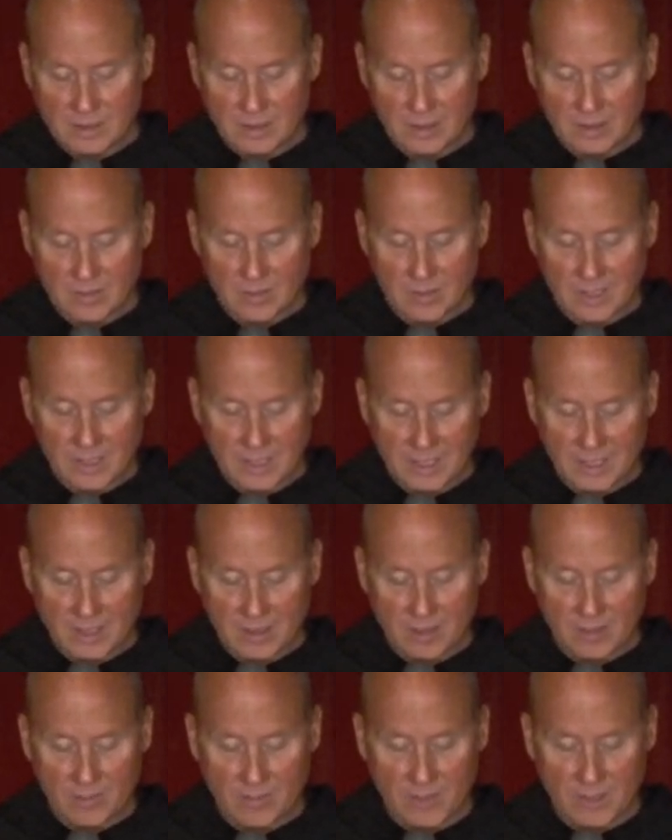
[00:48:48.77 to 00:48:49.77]
You want to
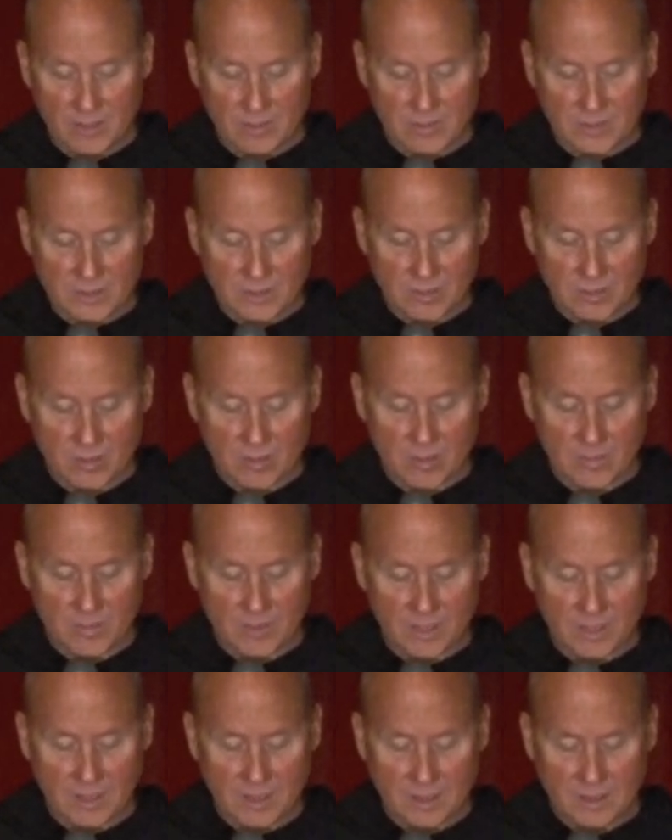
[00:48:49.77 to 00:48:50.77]
heal me, restore
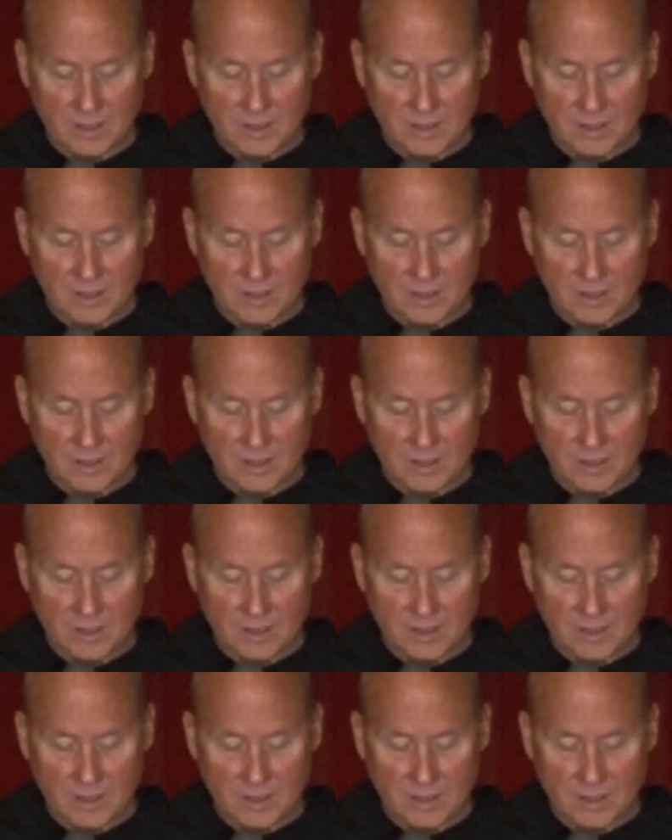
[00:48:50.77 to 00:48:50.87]
me.